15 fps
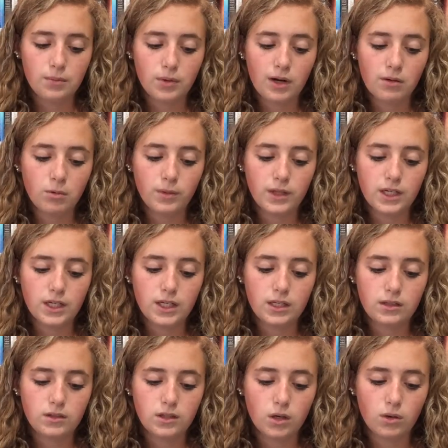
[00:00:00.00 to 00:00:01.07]
probably
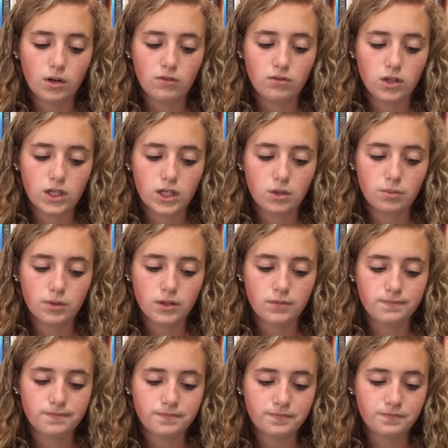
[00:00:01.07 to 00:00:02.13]
go over and help her.
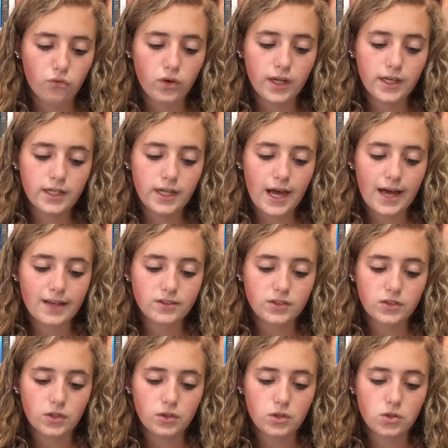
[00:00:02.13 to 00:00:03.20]
Friend asks
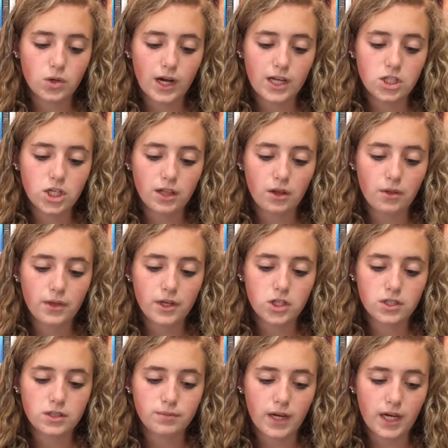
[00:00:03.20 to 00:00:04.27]
you to try jello they
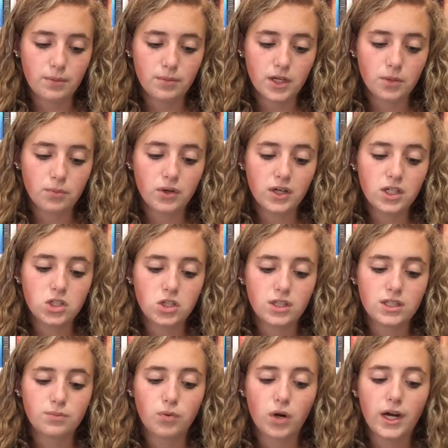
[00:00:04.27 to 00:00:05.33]
just made, but you're pretty sure
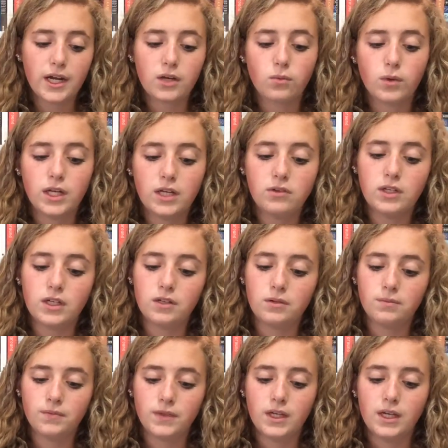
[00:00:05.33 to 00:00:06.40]
it's a prank. What do you do?
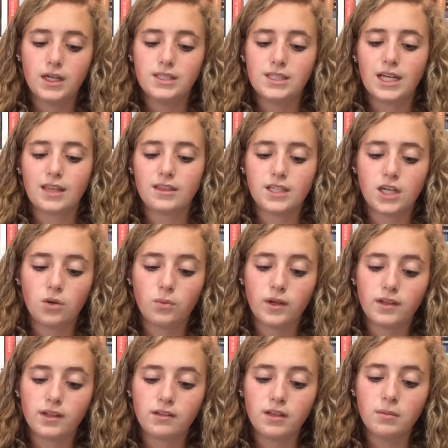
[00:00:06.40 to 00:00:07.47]
Take the dare
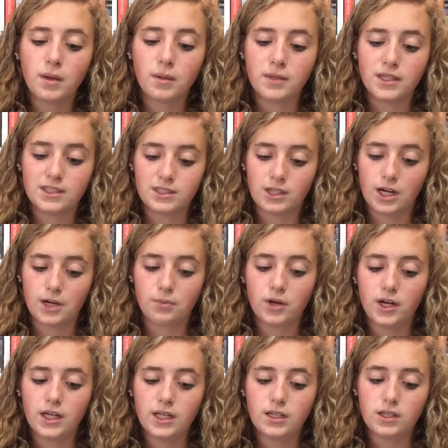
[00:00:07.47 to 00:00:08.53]
willingly. Maybe it's not a
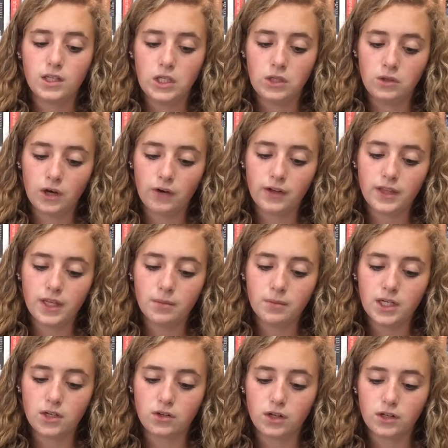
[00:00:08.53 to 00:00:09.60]
prank. You yell at them that
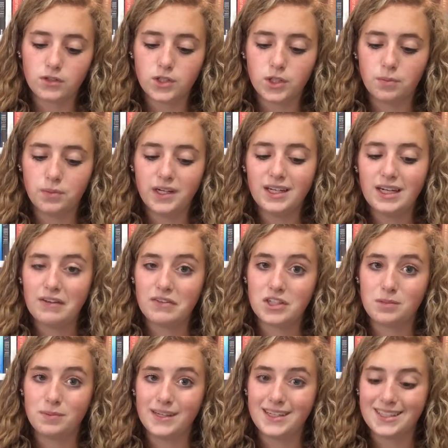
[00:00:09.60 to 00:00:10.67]
you're not stupid and never
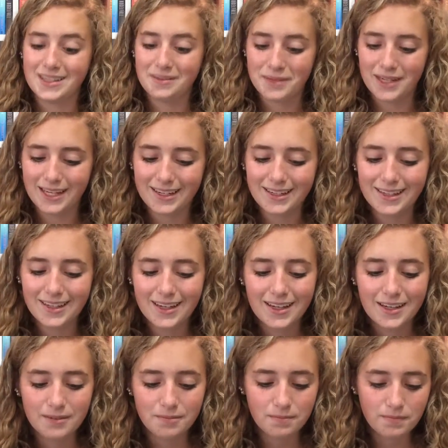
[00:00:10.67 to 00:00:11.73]
speak to them again.
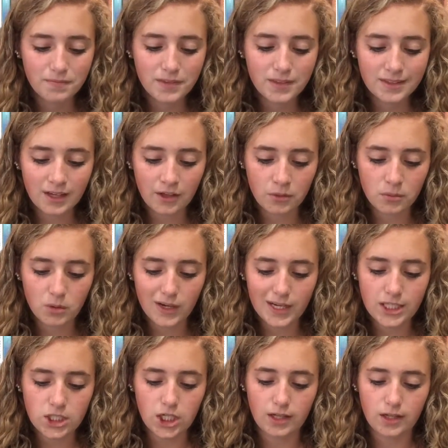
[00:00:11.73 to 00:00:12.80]
Tell them you
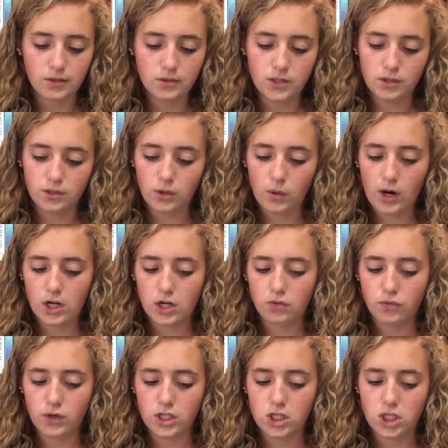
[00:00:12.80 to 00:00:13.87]
hate jello so you don't hurt your
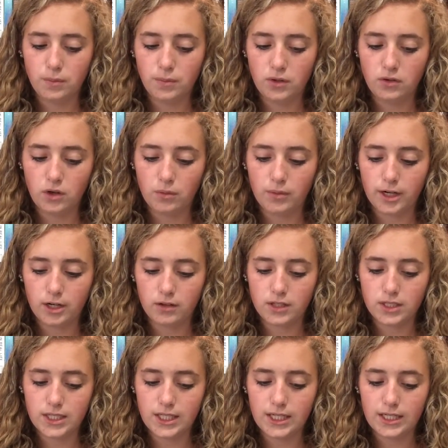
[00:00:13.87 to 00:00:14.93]
friendship. You know better than
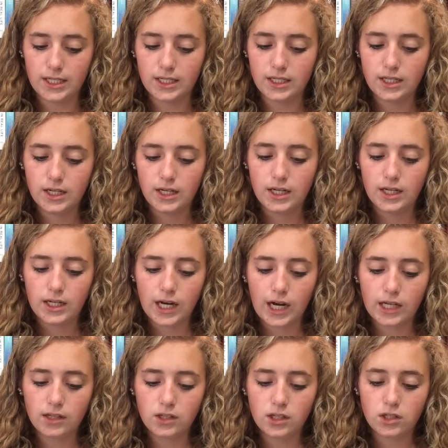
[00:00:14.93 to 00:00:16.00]
to eat it.
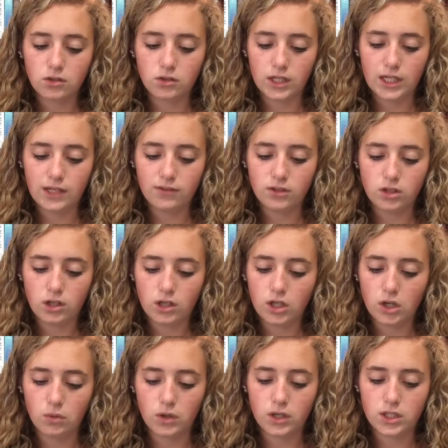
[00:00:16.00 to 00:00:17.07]
Kindly agree even though you
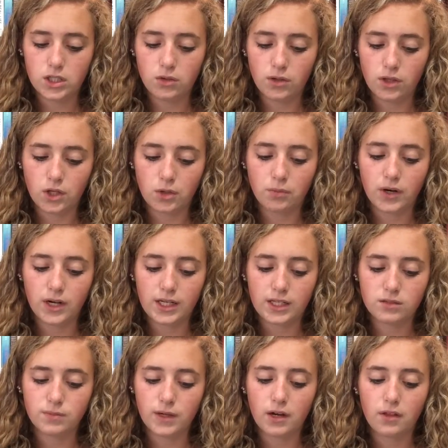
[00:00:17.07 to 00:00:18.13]
don't want to. A little prank
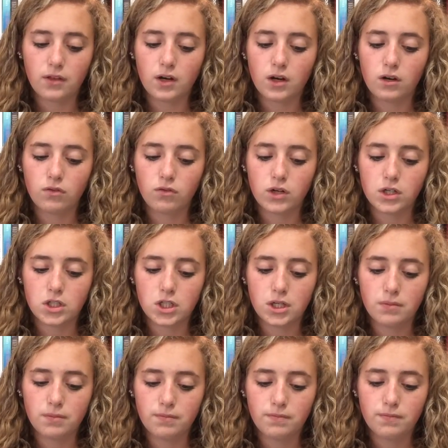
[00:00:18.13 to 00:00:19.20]
is better than a hurt friendship.
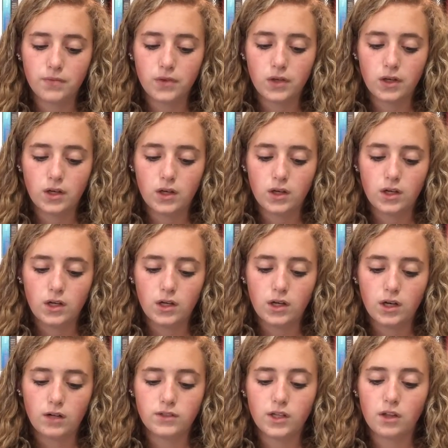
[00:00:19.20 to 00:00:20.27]

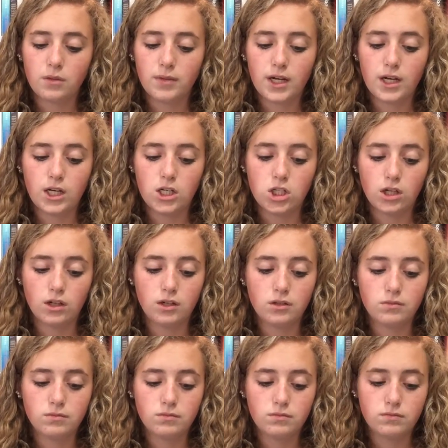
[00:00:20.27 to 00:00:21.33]
I'll tell them I hate jello.
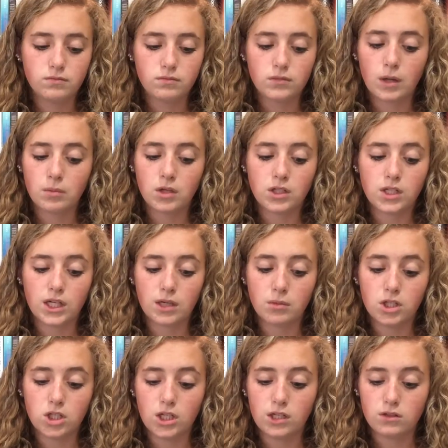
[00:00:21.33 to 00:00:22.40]
I'm not taking my
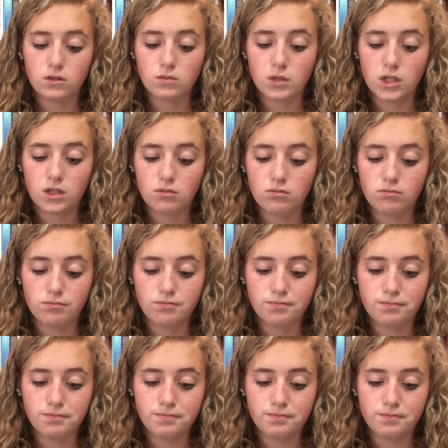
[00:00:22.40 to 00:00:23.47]
chances, man.
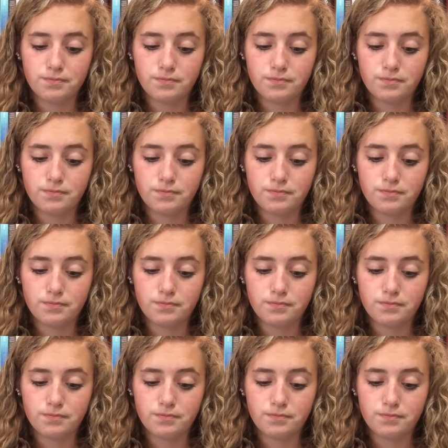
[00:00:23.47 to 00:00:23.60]
Mm-mm.